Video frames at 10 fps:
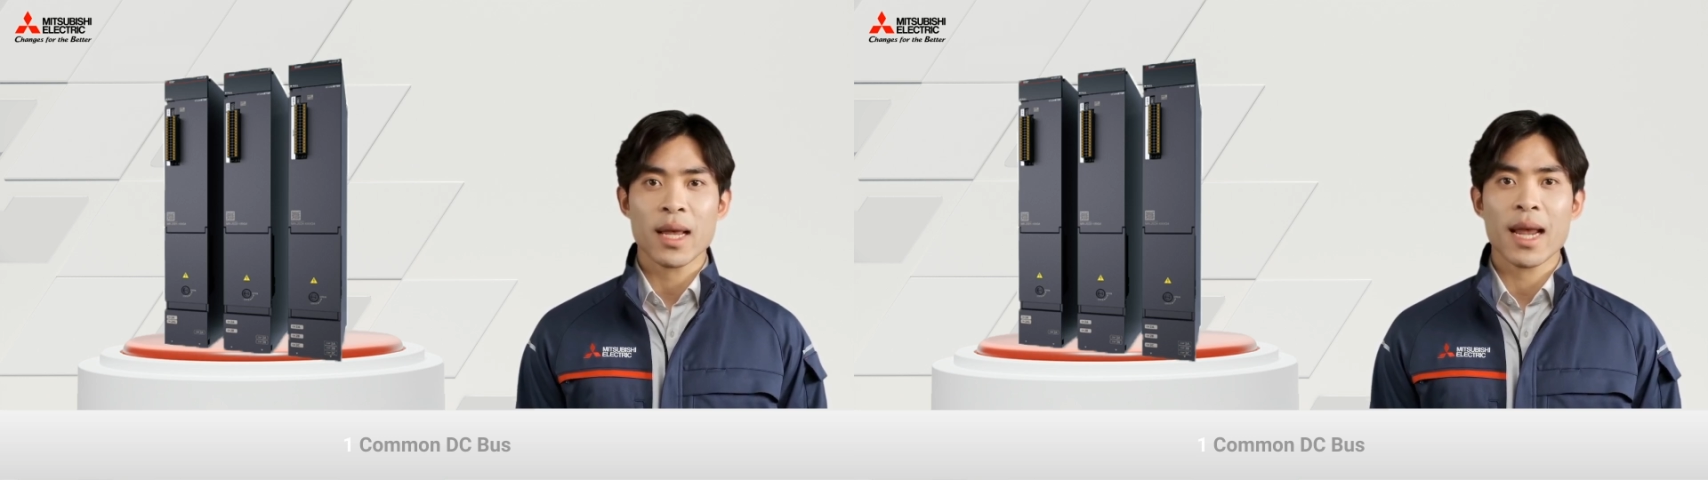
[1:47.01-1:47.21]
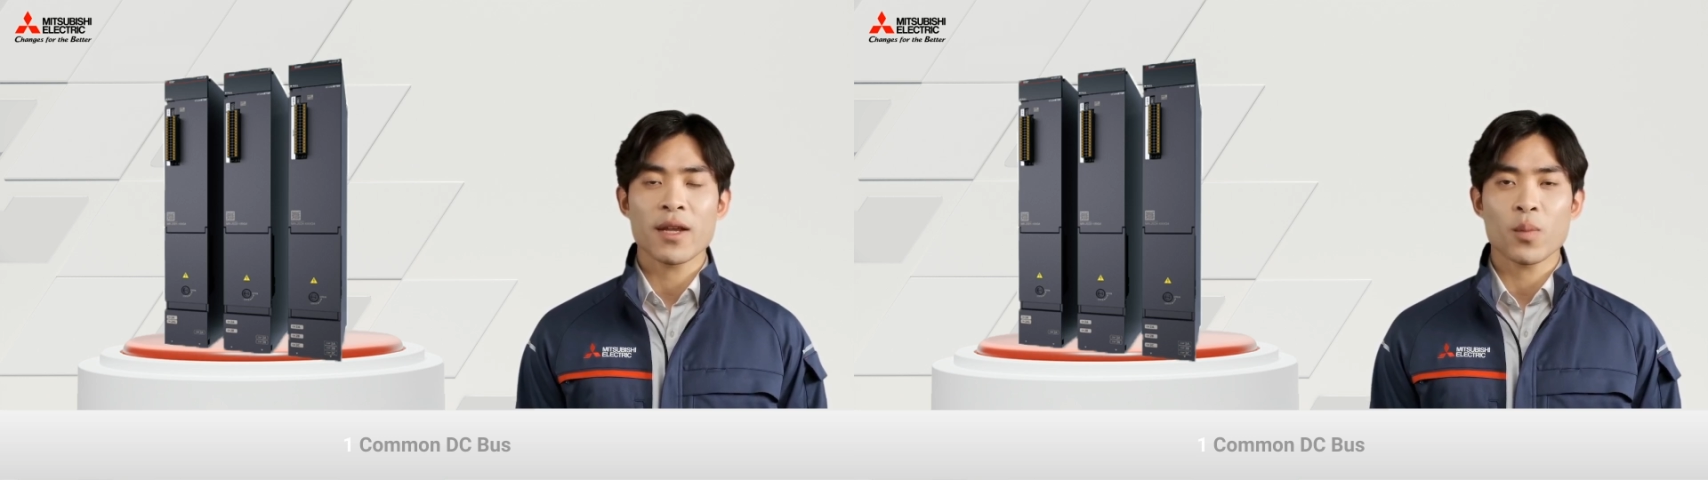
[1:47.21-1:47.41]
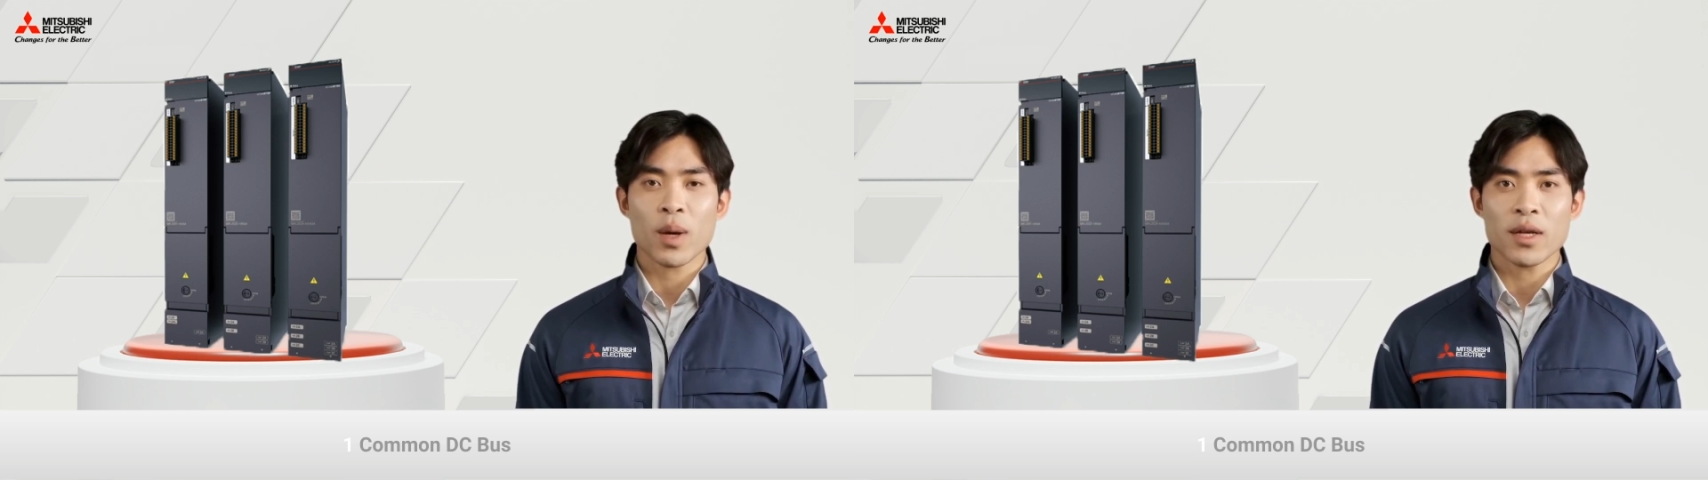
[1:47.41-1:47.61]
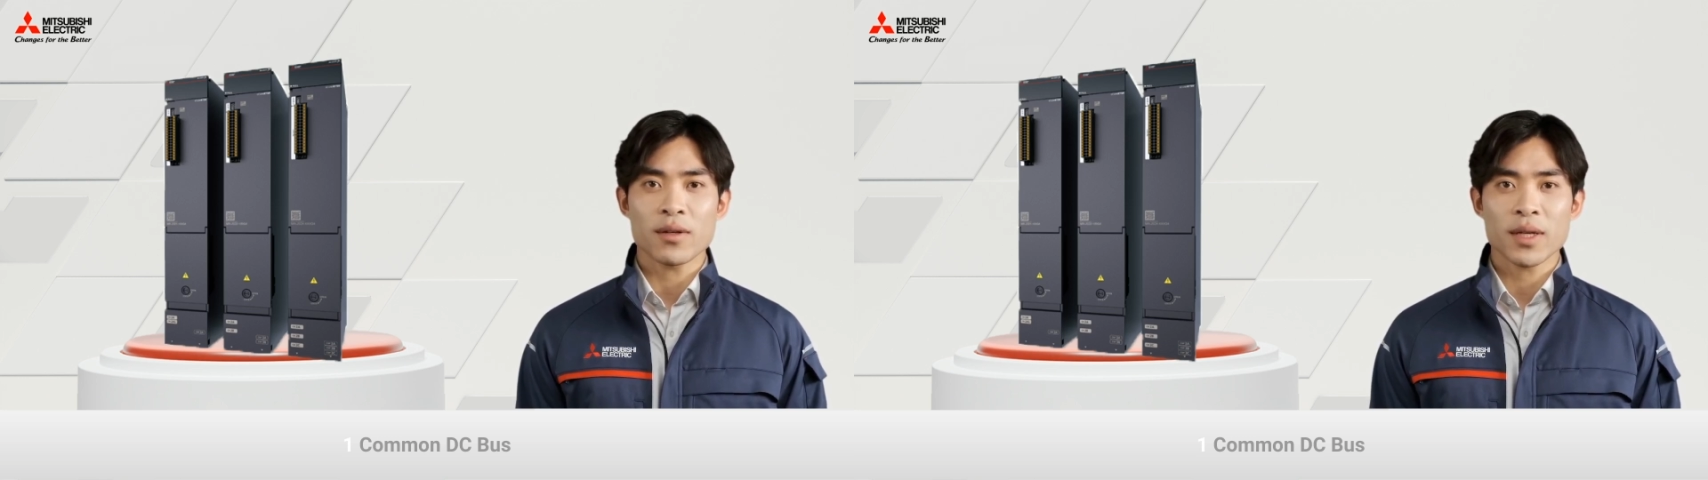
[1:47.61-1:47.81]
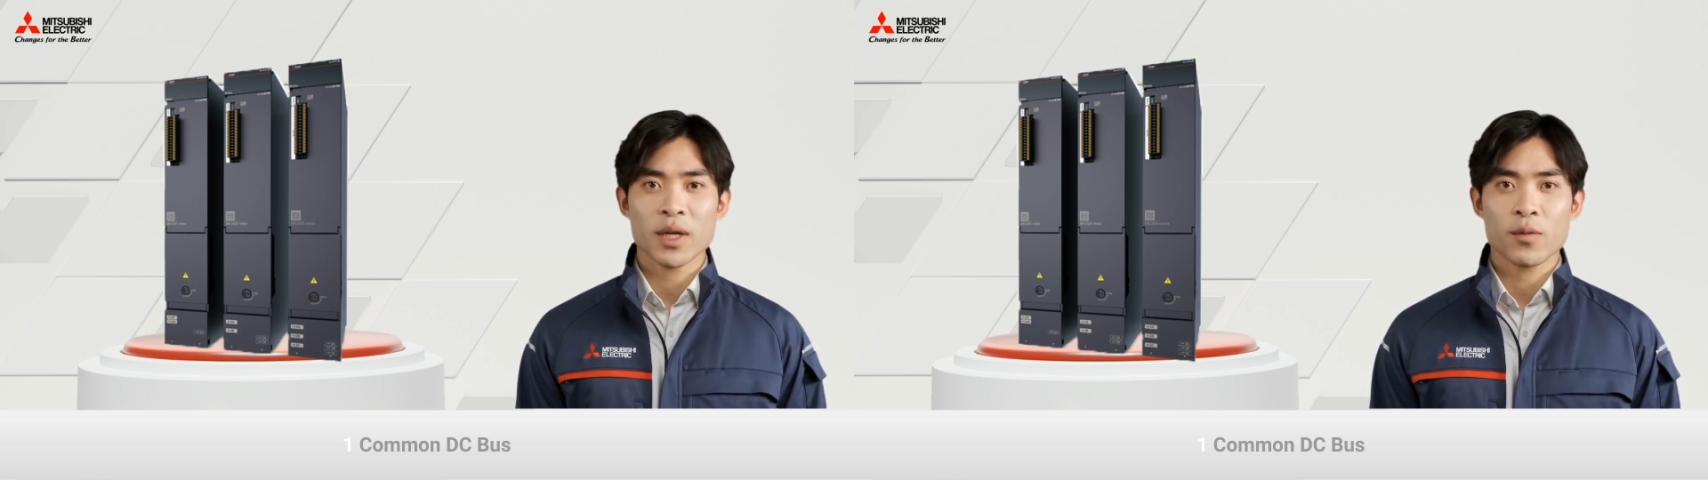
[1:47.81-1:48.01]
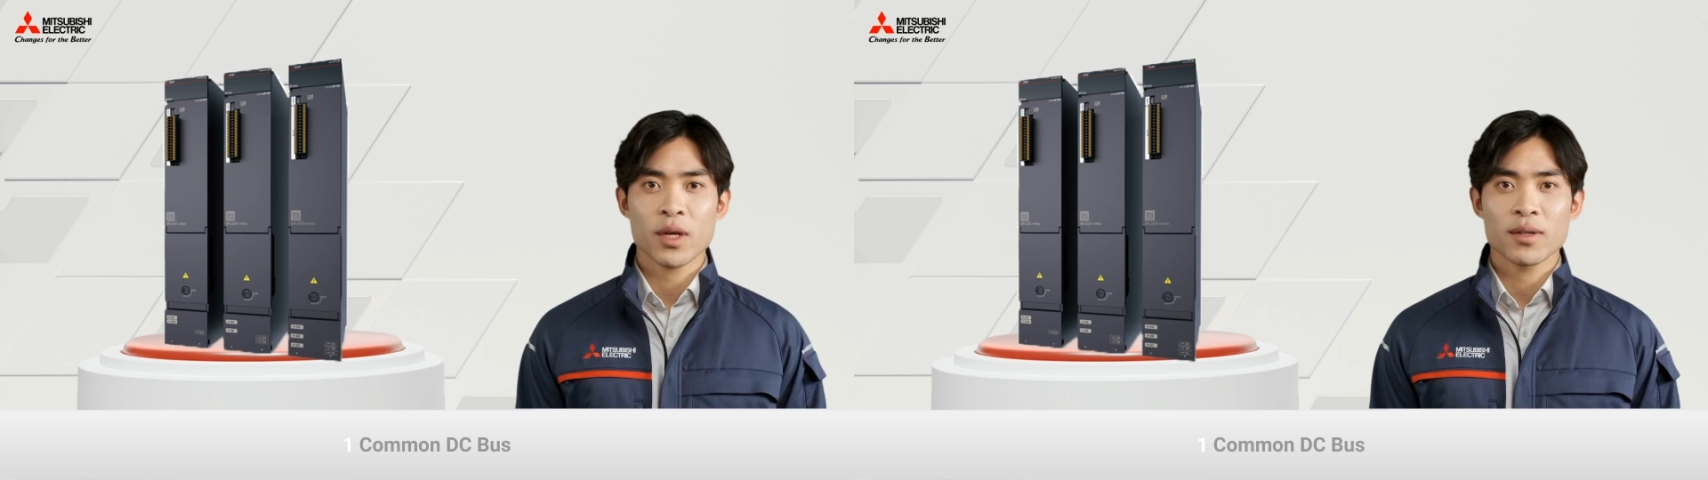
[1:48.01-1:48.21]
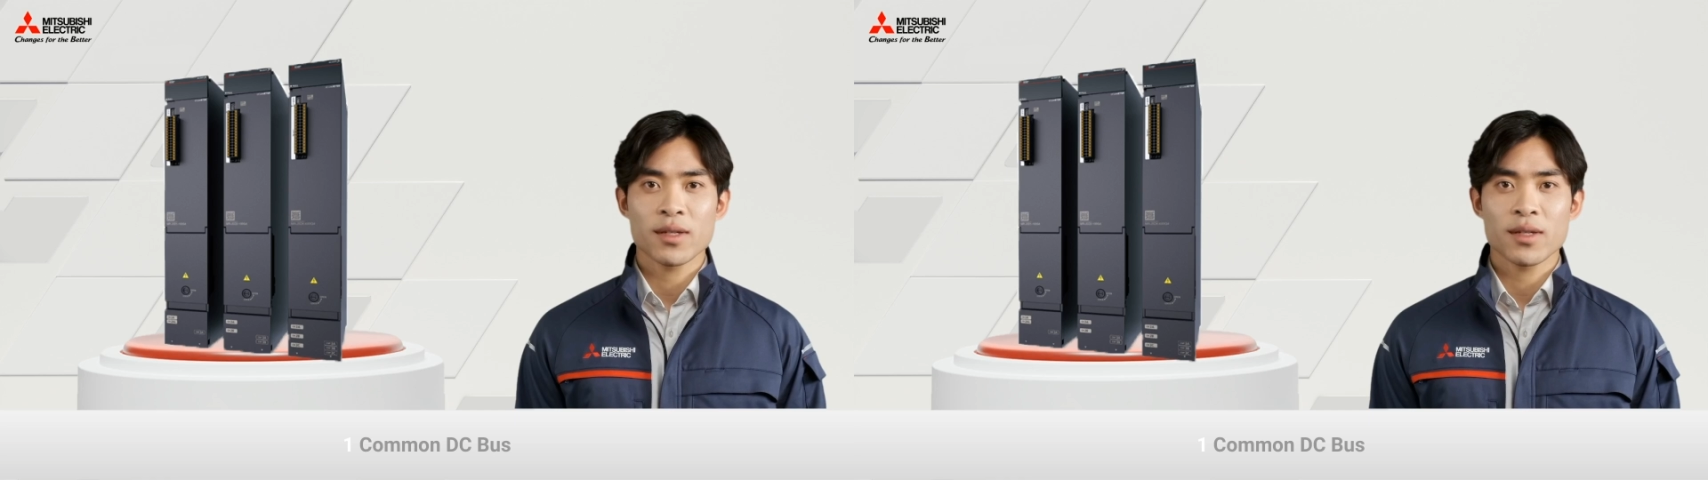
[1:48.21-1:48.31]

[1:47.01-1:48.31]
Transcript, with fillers: as well as decrease the